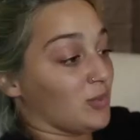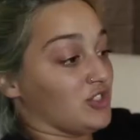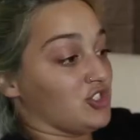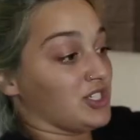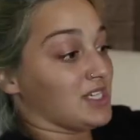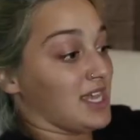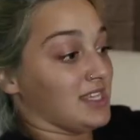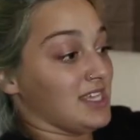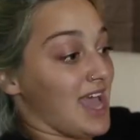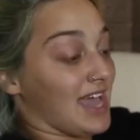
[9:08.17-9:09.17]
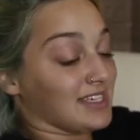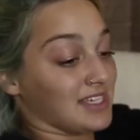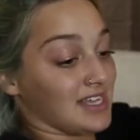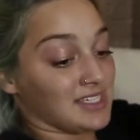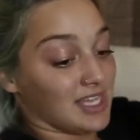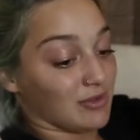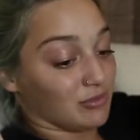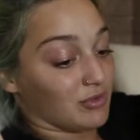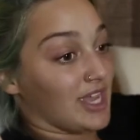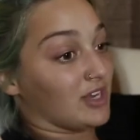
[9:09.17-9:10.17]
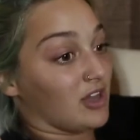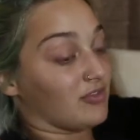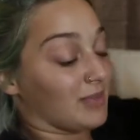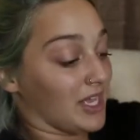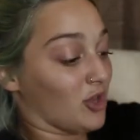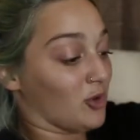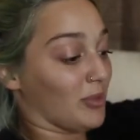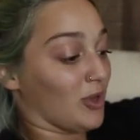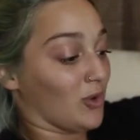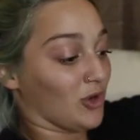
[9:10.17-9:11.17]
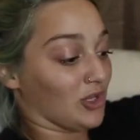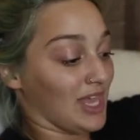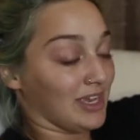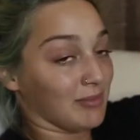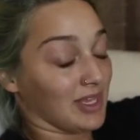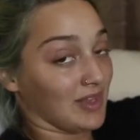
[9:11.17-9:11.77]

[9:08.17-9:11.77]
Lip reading: was just like the excess that ran off my elbow or like my